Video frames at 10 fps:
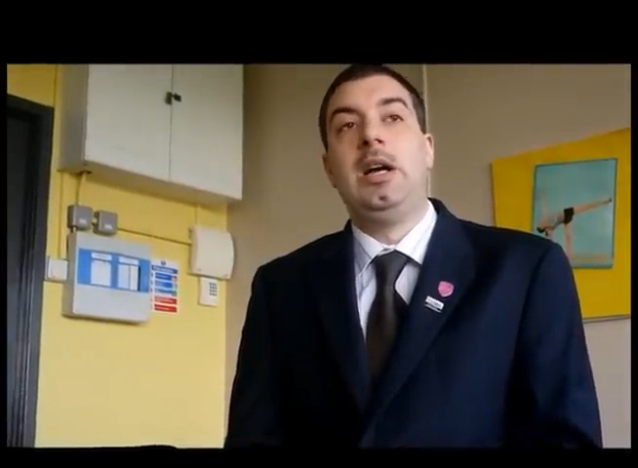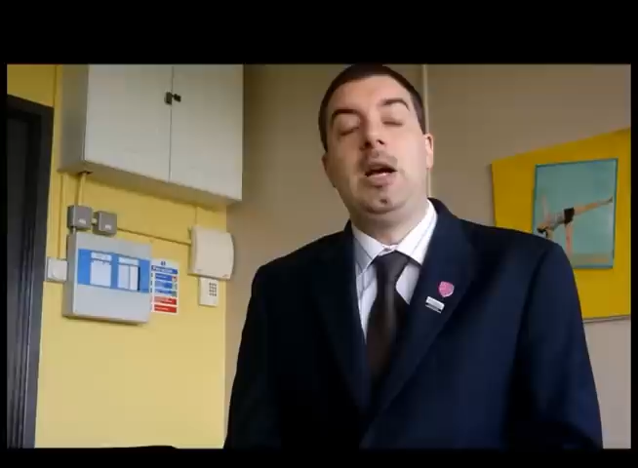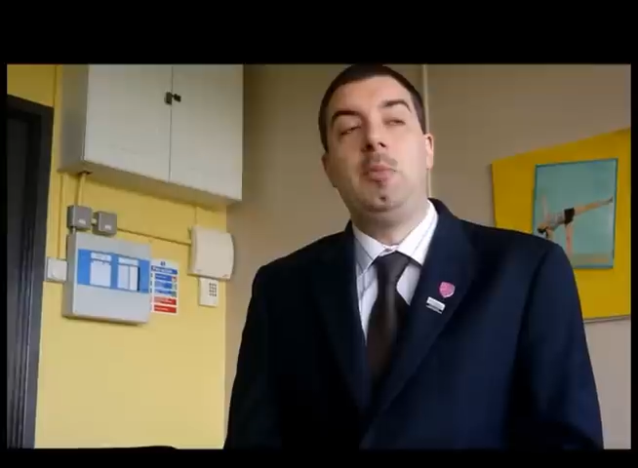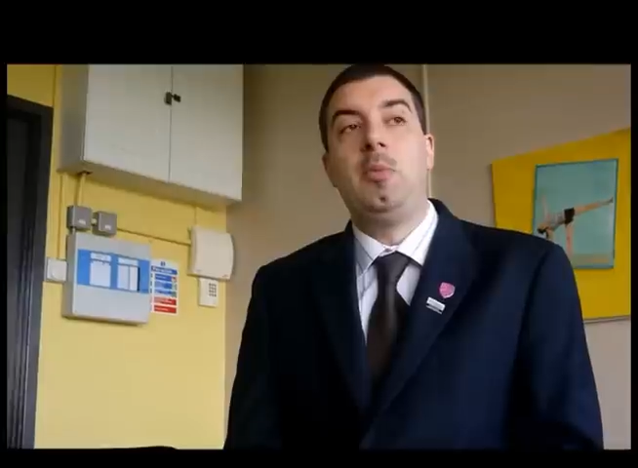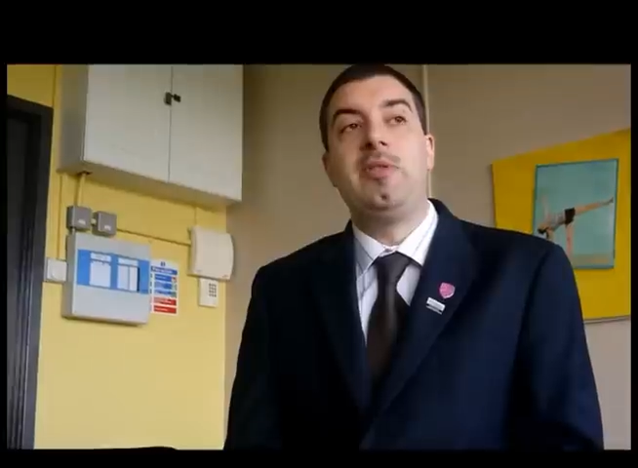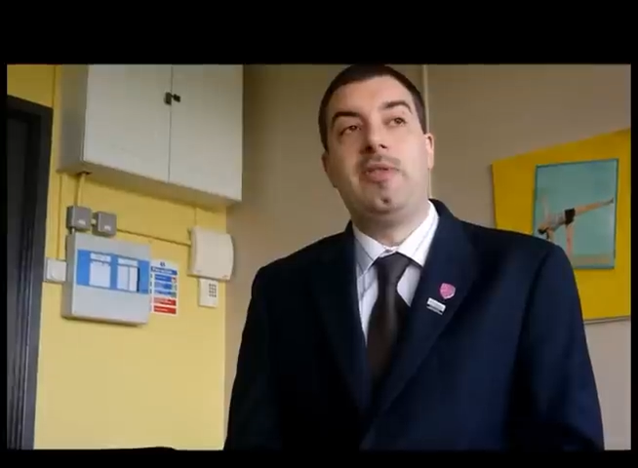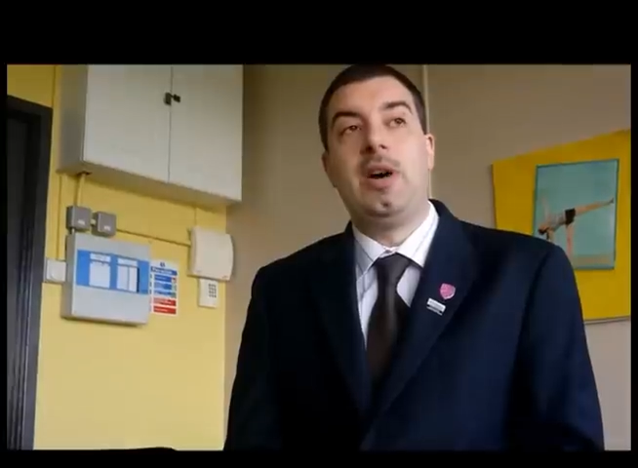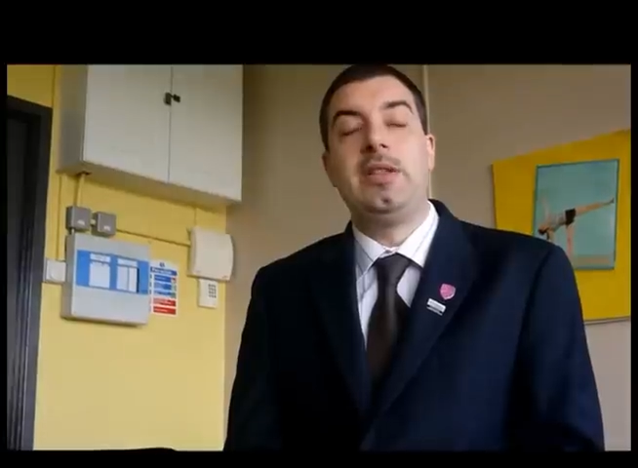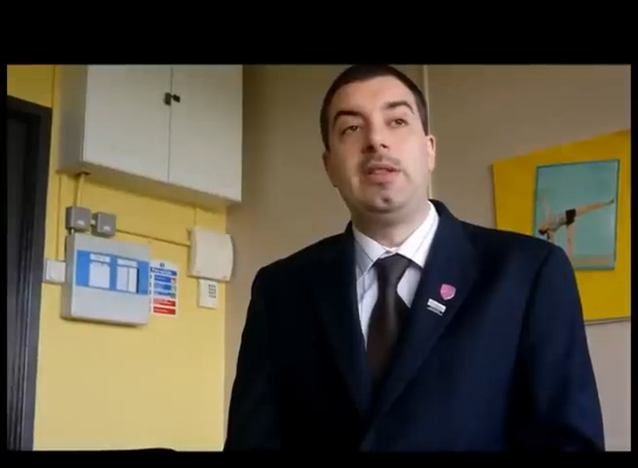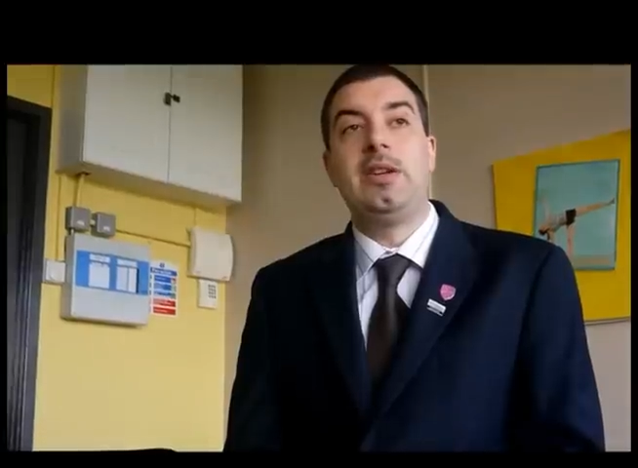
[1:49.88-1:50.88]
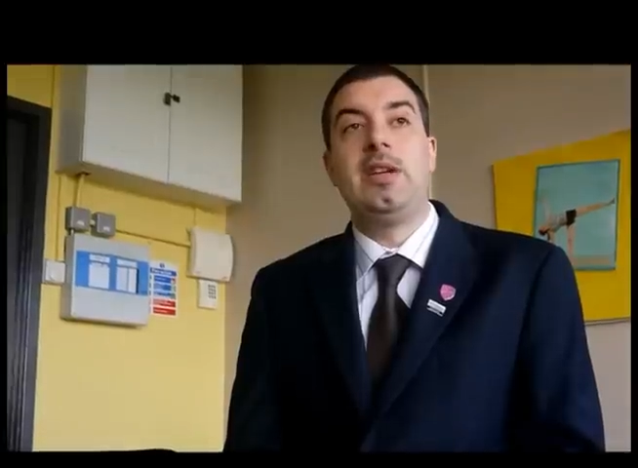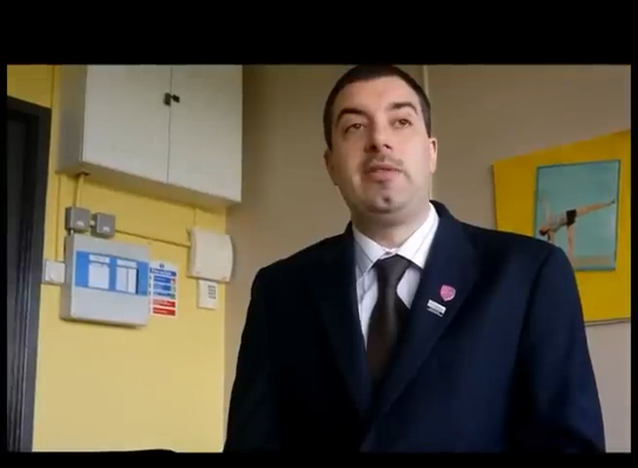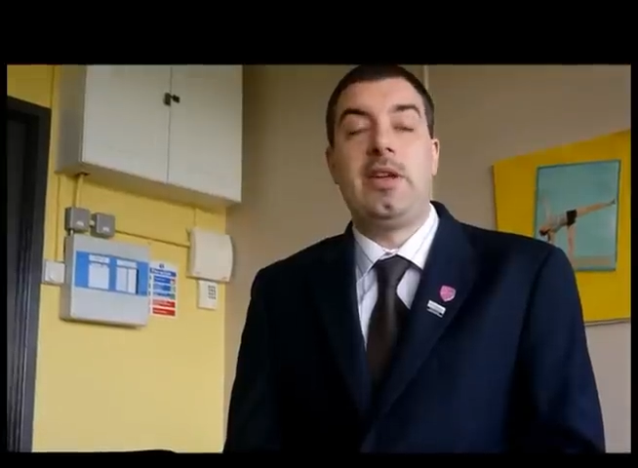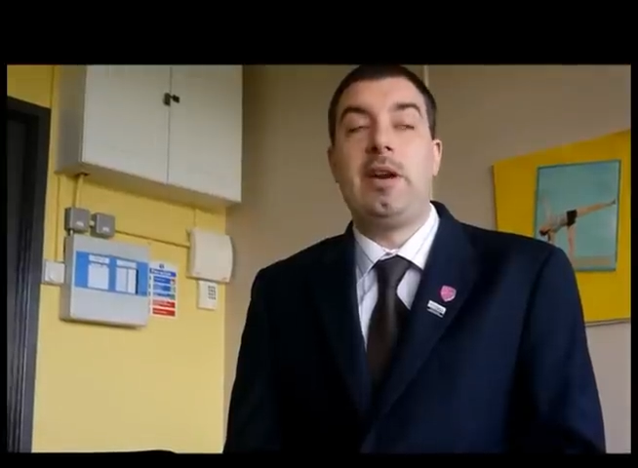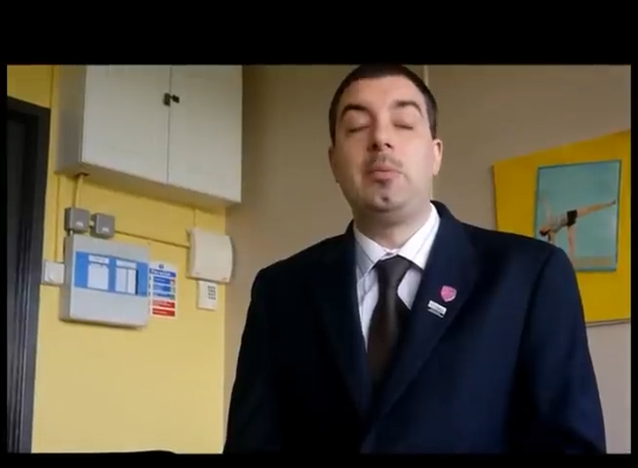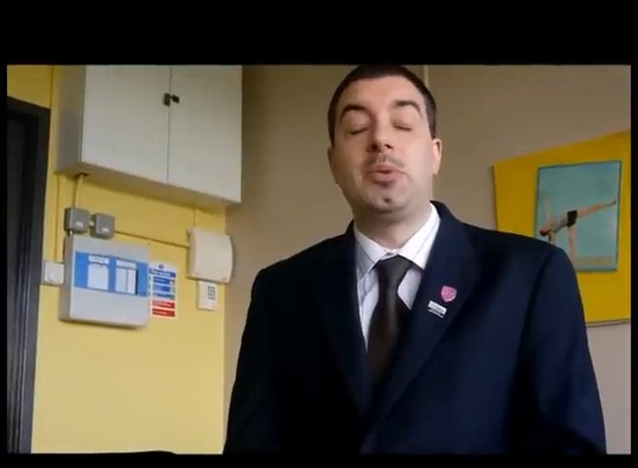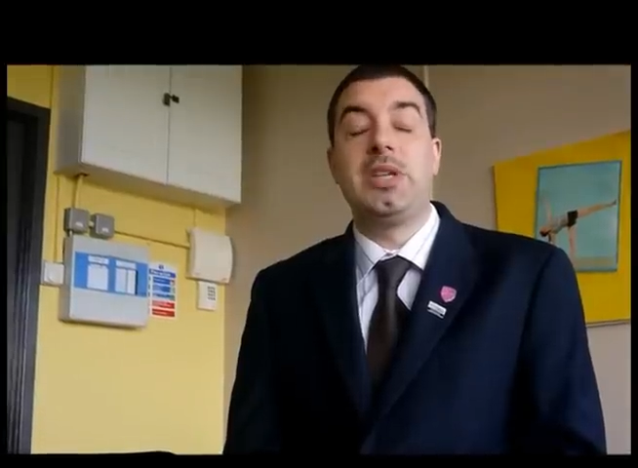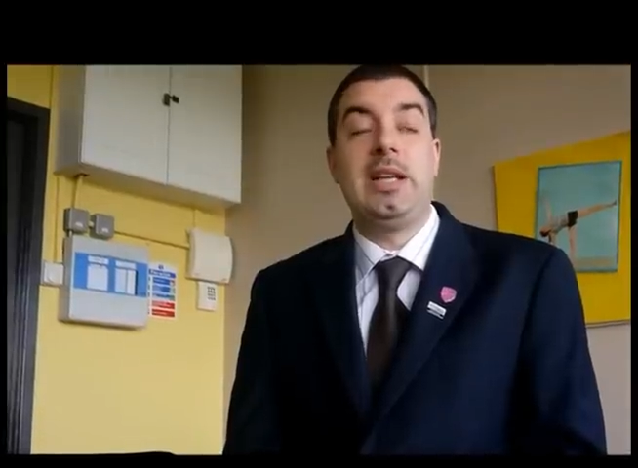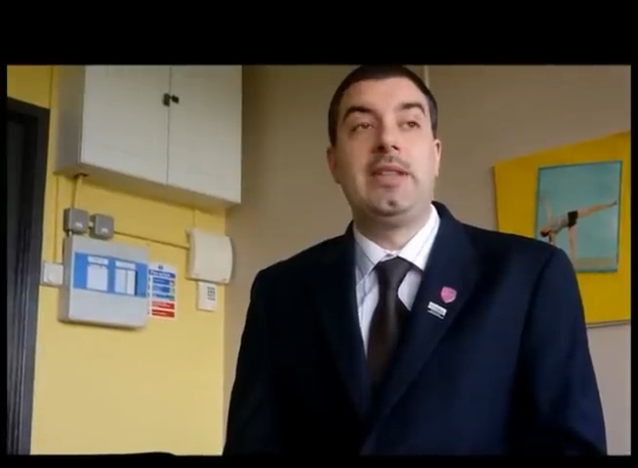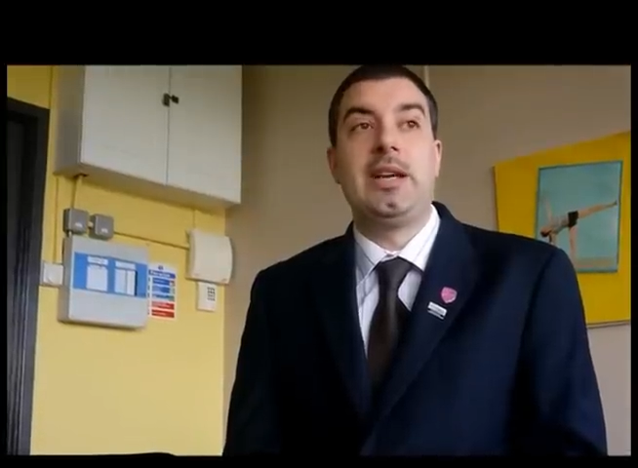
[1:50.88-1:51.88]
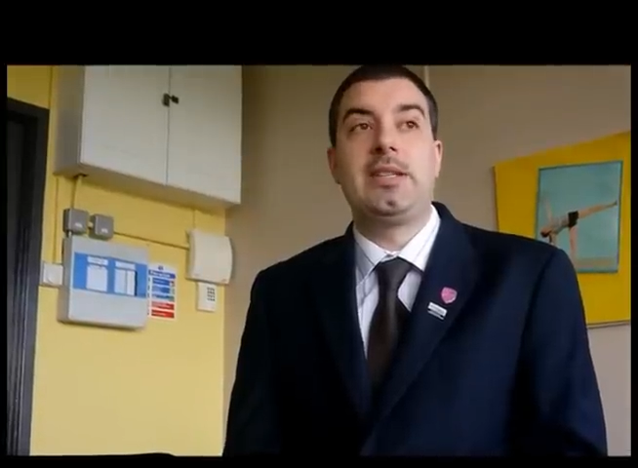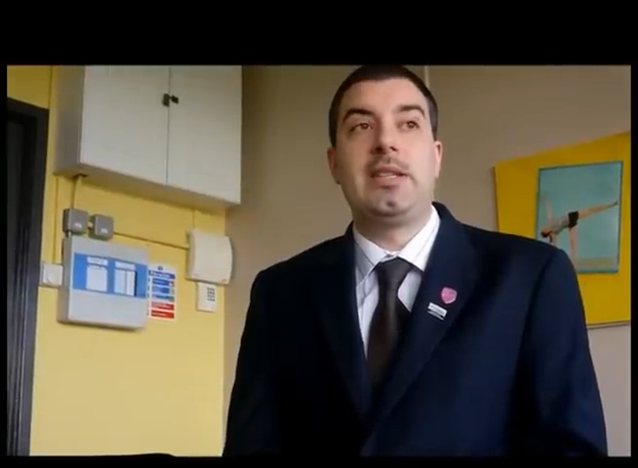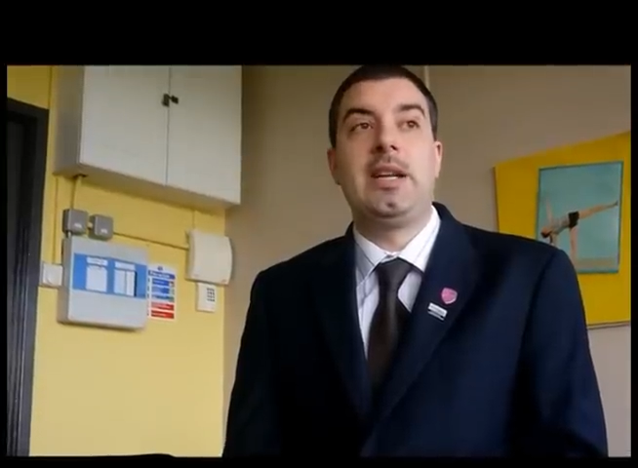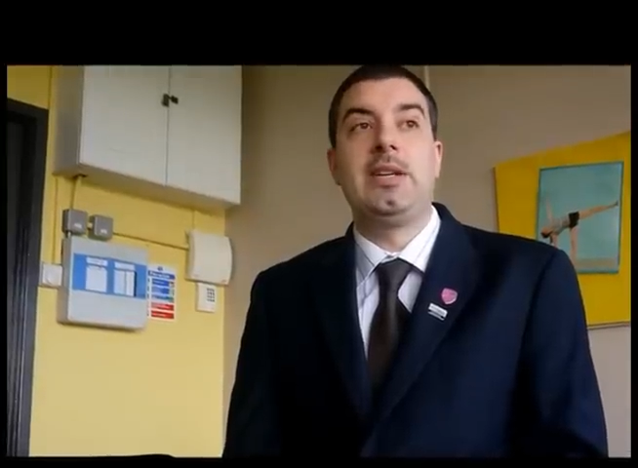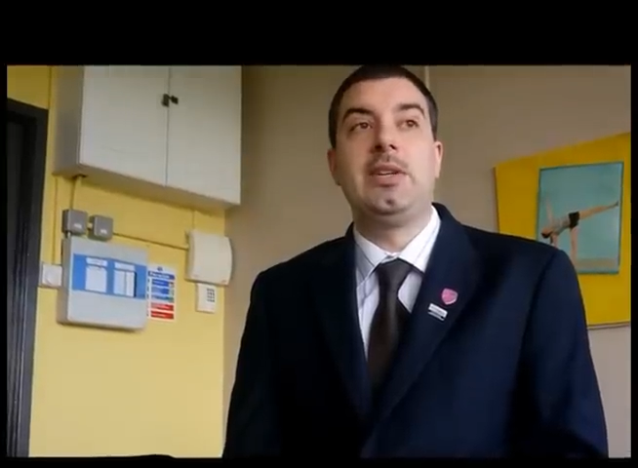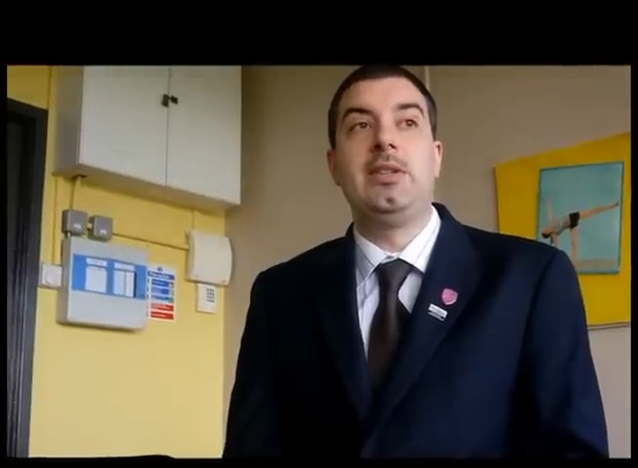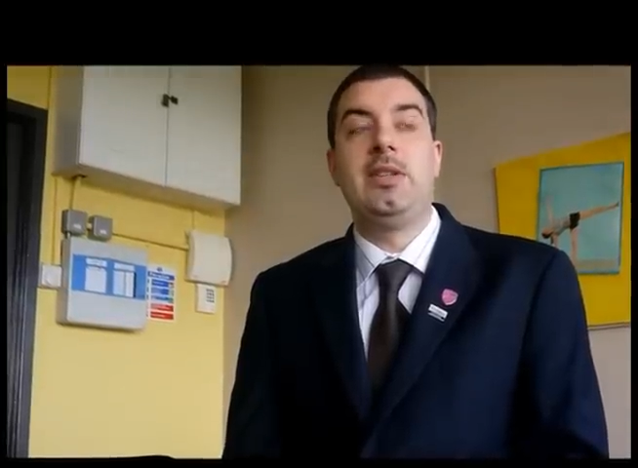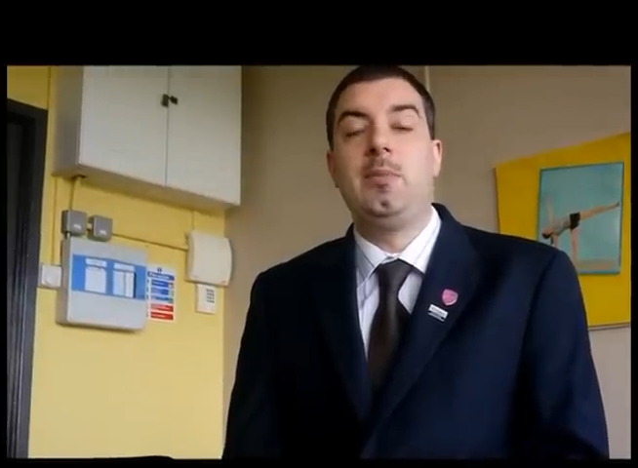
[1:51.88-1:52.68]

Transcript: Um, and we find that if they're able to hit that standard,